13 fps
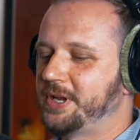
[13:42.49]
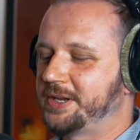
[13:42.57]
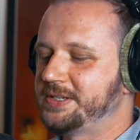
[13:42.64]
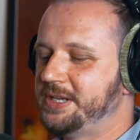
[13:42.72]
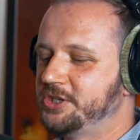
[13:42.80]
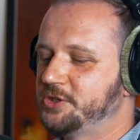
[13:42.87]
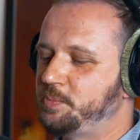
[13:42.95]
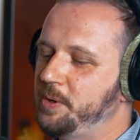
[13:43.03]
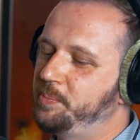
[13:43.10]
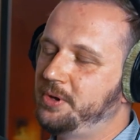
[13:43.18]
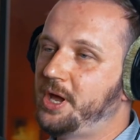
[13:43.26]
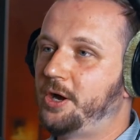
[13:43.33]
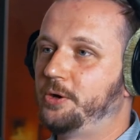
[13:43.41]
like teach
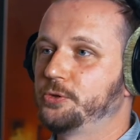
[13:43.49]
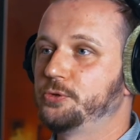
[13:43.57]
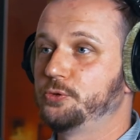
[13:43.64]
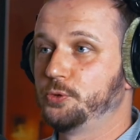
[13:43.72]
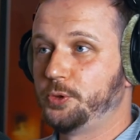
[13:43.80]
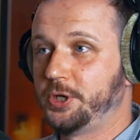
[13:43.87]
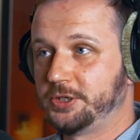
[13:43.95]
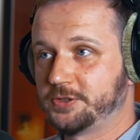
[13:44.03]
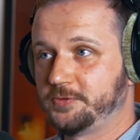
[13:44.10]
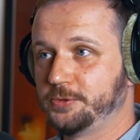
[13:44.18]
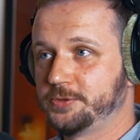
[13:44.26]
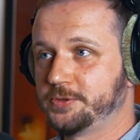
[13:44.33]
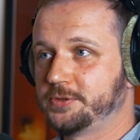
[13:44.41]
people how to do
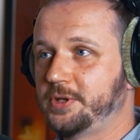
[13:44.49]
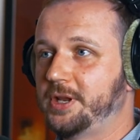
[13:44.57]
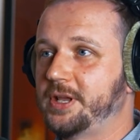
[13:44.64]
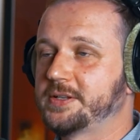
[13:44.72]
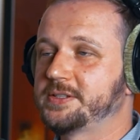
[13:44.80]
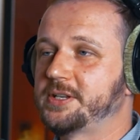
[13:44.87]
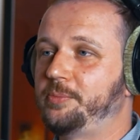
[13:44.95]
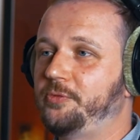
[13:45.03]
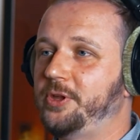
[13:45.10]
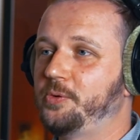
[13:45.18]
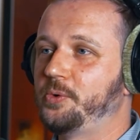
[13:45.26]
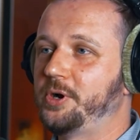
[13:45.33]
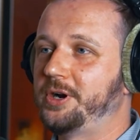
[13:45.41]
interviews, and that's
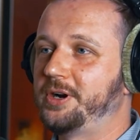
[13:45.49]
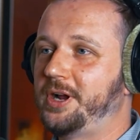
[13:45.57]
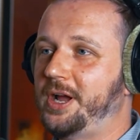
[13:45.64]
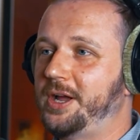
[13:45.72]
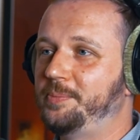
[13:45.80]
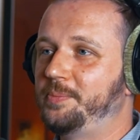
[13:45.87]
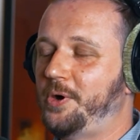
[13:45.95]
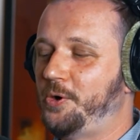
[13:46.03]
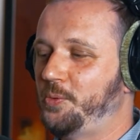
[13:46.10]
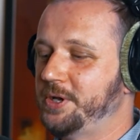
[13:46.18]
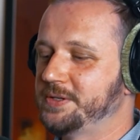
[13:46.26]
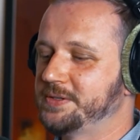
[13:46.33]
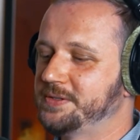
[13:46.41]
something oh. where I'm
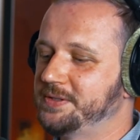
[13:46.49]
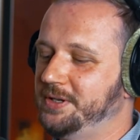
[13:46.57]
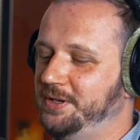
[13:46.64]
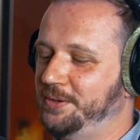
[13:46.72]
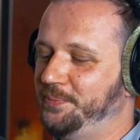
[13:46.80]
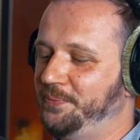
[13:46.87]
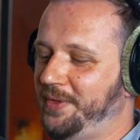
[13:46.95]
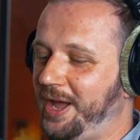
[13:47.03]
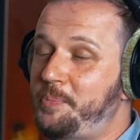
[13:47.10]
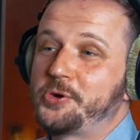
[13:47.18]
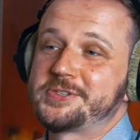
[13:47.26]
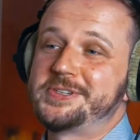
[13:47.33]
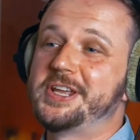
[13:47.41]
always. Um, I
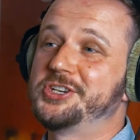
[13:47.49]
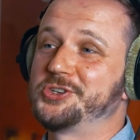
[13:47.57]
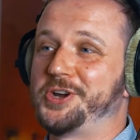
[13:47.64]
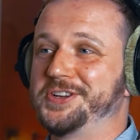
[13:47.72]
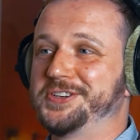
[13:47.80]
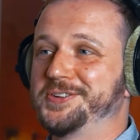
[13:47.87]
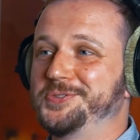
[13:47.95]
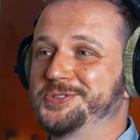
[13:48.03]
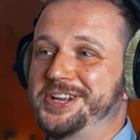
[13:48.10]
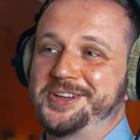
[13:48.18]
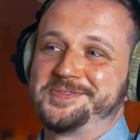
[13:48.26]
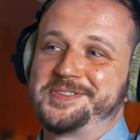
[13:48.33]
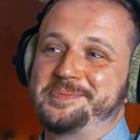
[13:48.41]
personally enjoy interviews.
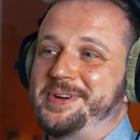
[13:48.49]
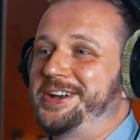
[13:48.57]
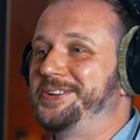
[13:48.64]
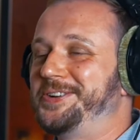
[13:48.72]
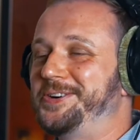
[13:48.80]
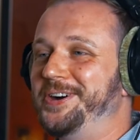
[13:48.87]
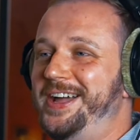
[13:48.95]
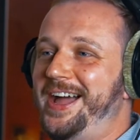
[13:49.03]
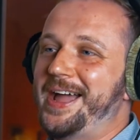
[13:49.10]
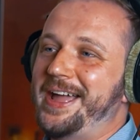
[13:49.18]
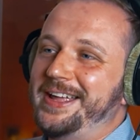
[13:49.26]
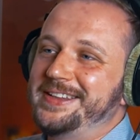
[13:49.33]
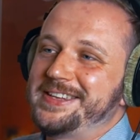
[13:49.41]
I love them. I don't know.
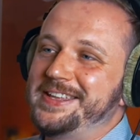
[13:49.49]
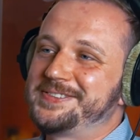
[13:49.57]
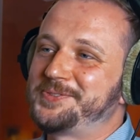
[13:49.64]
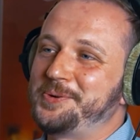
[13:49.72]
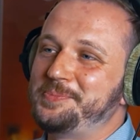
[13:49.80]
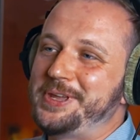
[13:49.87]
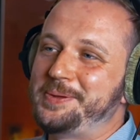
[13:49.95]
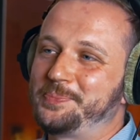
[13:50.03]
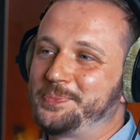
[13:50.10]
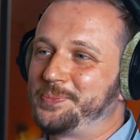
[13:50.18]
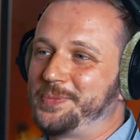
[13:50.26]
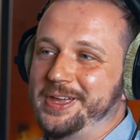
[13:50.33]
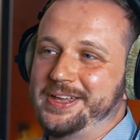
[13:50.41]
I, it's it's for me
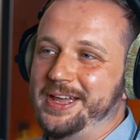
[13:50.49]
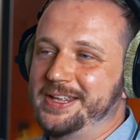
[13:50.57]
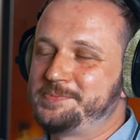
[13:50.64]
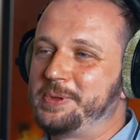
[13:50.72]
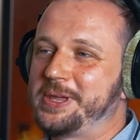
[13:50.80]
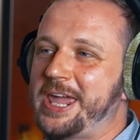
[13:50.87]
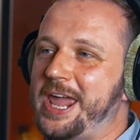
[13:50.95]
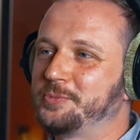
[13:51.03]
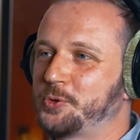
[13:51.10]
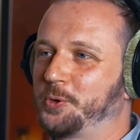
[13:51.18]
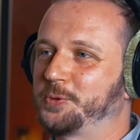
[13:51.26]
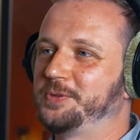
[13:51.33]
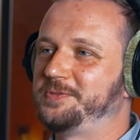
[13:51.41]
it became
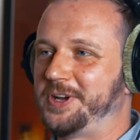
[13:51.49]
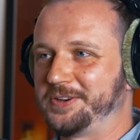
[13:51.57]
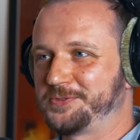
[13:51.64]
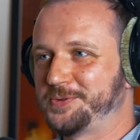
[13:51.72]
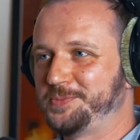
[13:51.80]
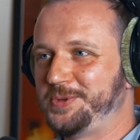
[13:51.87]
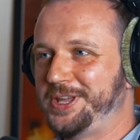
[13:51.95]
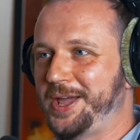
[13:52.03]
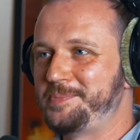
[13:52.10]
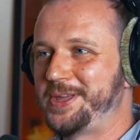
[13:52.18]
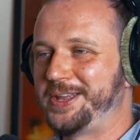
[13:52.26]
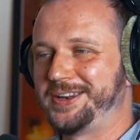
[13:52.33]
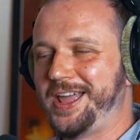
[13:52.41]
total fun to me. I
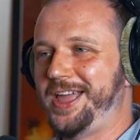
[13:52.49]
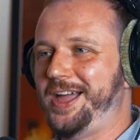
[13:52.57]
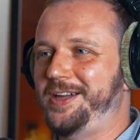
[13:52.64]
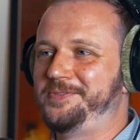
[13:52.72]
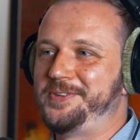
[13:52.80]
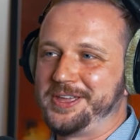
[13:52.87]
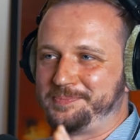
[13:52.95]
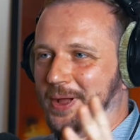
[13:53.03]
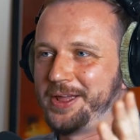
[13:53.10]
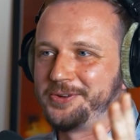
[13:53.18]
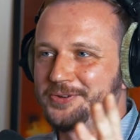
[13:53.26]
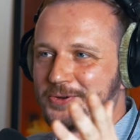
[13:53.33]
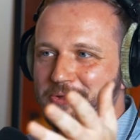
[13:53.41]
mean, I think
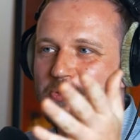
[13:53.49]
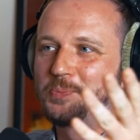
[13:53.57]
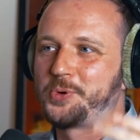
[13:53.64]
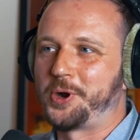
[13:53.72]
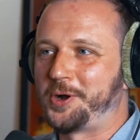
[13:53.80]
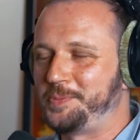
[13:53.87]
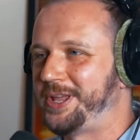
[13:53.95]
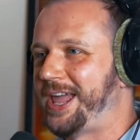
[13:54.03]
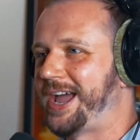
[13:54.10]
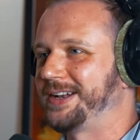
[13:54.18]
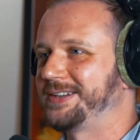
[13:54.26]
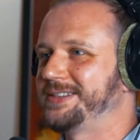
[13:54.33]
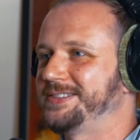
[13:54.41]
I don't know. You probably
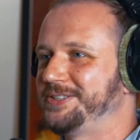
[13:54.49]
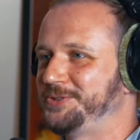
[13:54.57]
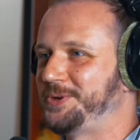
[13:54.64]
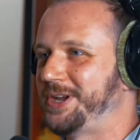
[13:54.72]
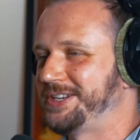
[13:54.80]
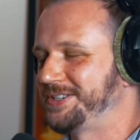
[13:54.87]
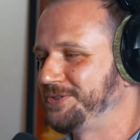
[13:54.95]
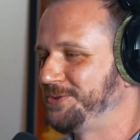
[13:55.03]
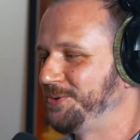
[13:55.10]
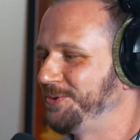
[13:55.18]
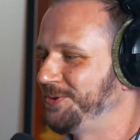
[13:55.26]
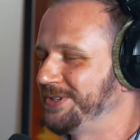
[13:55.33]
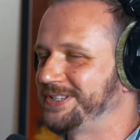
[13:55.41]
had the situation
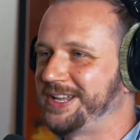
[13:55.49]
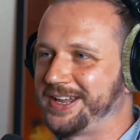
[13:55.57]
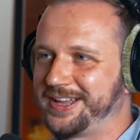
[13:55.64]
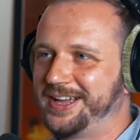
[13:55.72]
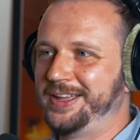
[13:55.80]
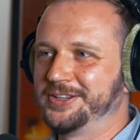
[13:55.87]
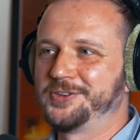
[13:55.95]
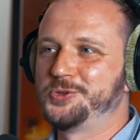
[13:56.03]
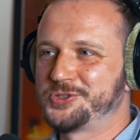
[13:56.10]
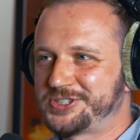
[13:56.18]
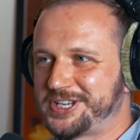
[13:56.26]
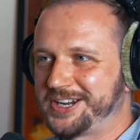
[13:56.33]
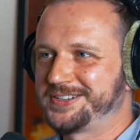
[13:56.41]
too. Is like
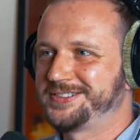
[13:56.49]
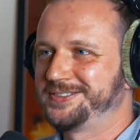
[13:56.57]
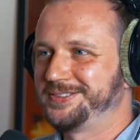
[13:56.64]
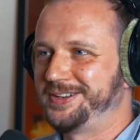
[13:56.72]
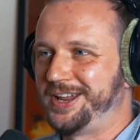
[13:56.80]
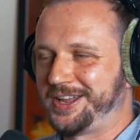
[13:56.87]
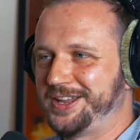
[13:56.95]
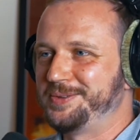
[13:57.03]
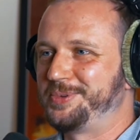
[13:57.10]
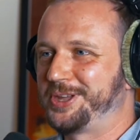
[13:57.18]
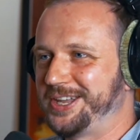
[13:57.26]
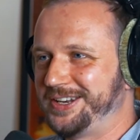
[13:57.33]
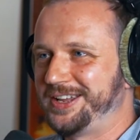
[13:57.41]
interviews sucked, like in the
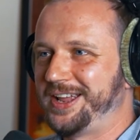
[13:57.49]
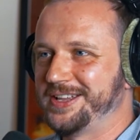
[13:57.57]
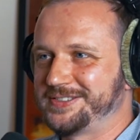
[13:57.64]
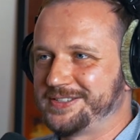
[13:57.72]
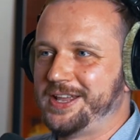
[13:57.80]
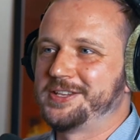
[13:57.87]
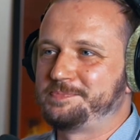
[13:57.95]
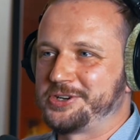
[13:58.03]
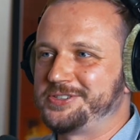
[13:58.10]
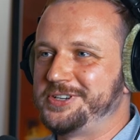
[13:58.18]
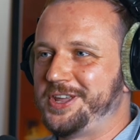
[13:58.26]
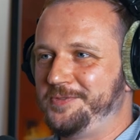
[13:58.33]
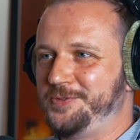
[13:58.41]
beginning, as
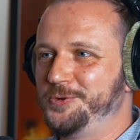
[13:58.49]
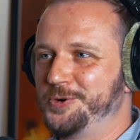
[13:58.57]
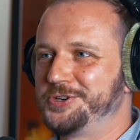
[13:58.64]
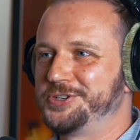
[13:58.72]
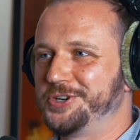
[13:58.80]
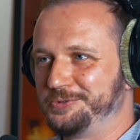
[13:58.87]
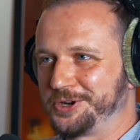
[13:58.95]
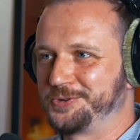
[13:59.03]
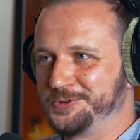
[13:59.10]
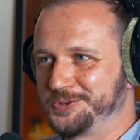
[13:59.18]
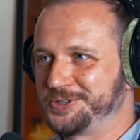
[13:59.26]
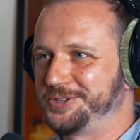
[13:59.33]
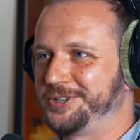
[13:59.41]
especially if you were the
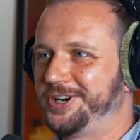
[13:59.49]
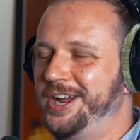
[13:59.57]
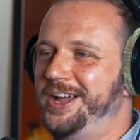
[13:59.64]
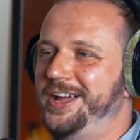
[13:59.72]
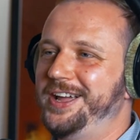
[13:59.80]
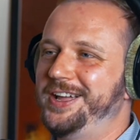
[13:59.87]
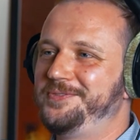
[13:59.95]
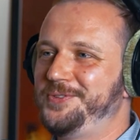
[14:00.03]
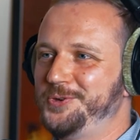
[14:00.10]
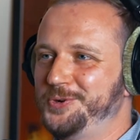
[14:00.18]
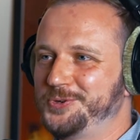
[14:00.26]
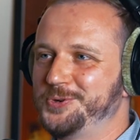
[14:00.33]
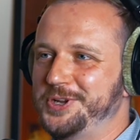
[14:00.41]
recruiter. If
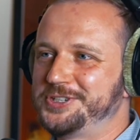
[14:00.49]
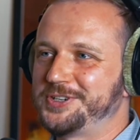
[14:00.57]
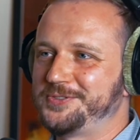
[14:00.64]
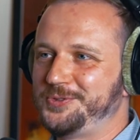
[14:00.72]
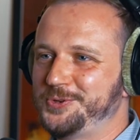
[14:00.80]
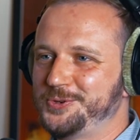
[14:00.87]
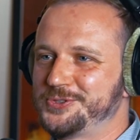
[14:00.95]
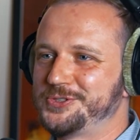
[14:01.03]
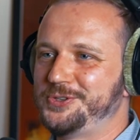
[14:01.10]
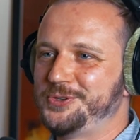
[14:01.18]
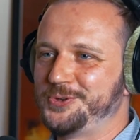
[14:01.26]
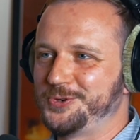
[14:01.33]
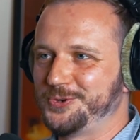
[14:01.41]
you do interviews,
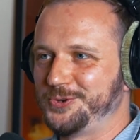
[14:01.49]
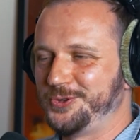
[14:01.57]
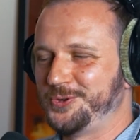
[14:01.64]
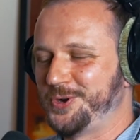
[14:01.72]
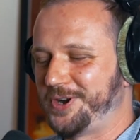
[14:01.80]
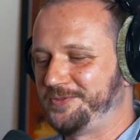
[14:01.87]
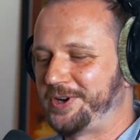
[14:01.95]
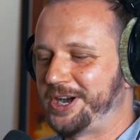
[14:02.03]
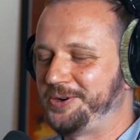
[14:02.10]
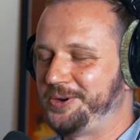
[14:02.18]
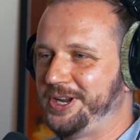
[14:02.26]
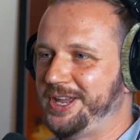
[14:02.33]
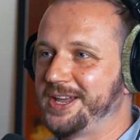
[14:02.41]
you you are
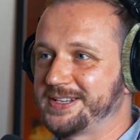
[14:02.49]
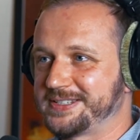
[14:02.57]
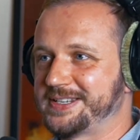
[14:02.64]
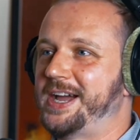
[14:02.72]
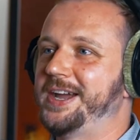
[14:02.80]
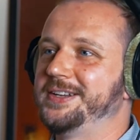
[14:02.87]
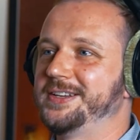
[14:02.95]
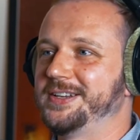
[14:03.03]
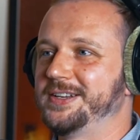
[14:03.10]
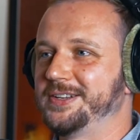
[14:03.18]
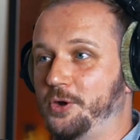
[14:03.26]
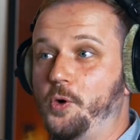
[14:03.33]
very excited,